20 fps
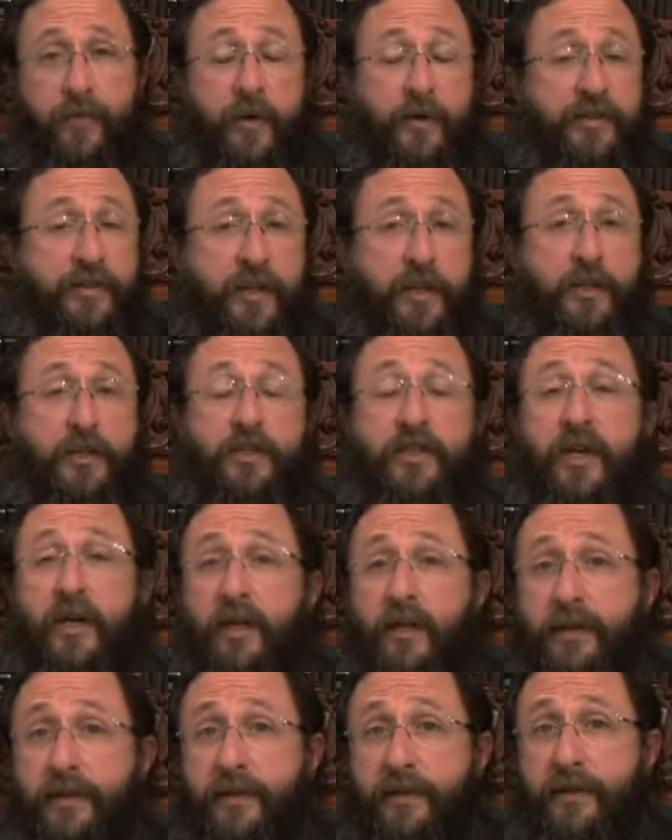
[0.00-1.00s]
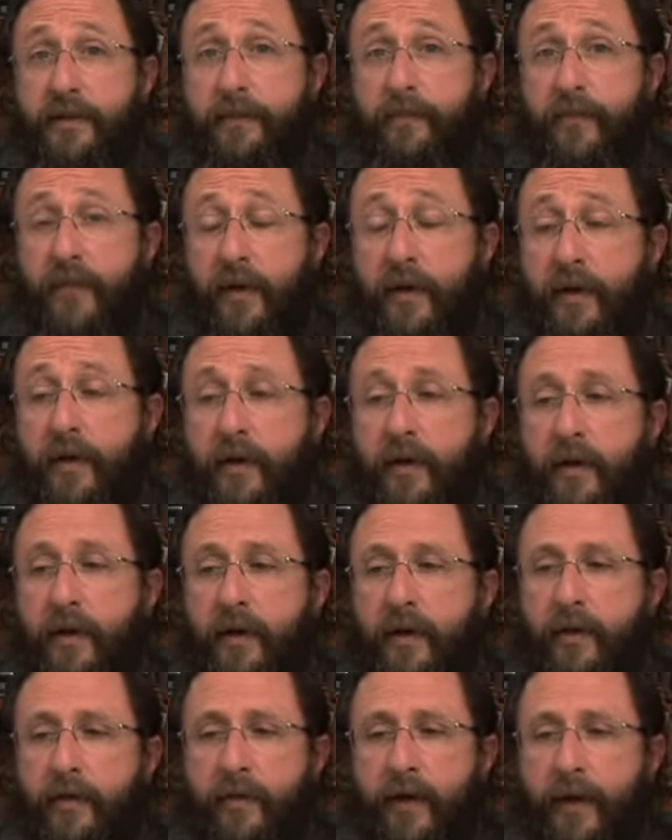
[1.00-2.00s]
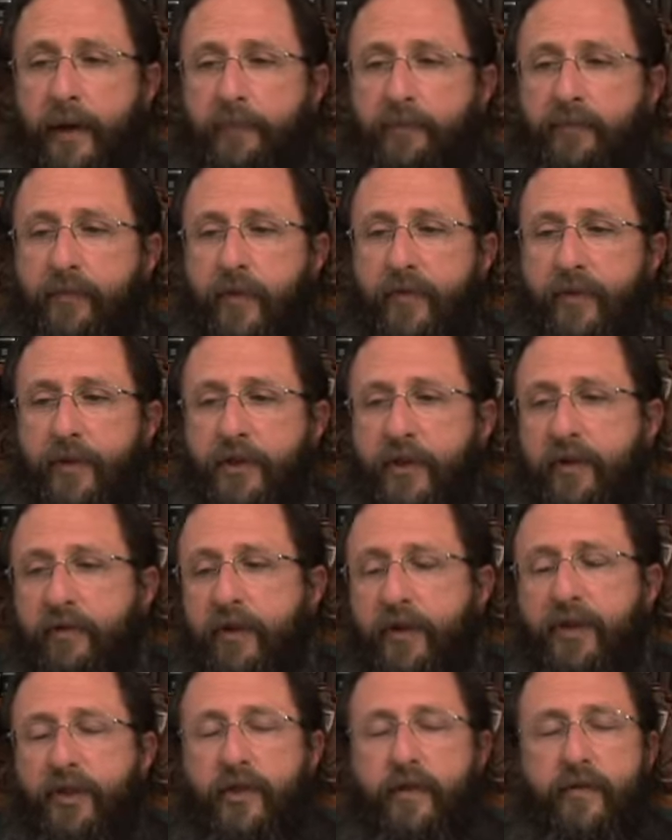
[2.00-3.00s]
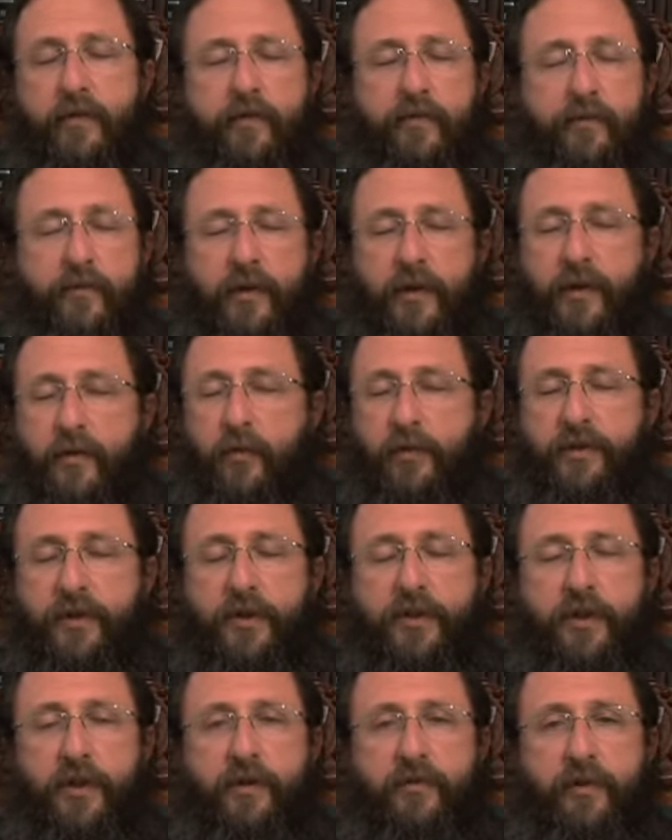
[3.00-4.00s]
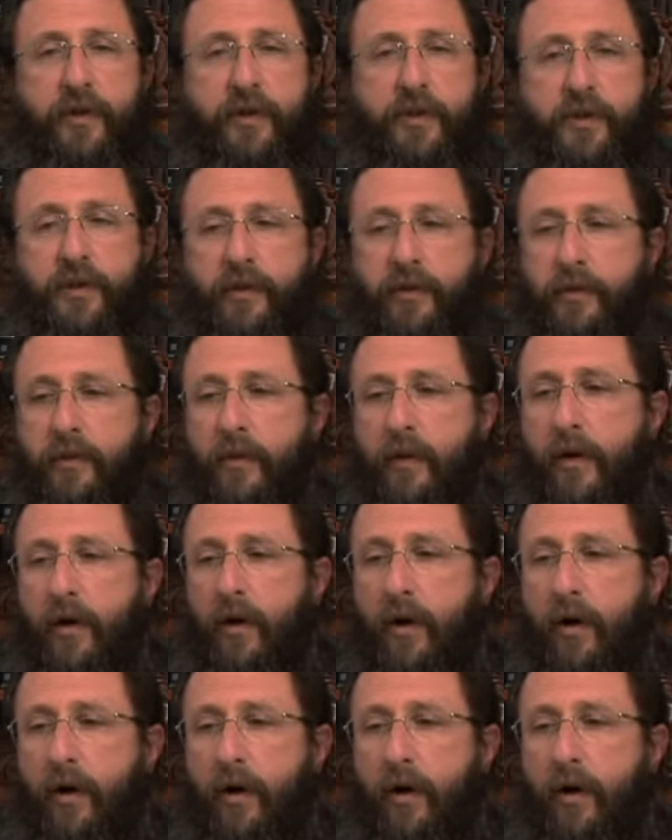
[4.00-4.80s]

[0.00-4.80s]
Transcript: Our sages tell us that the generation of the flood was a generation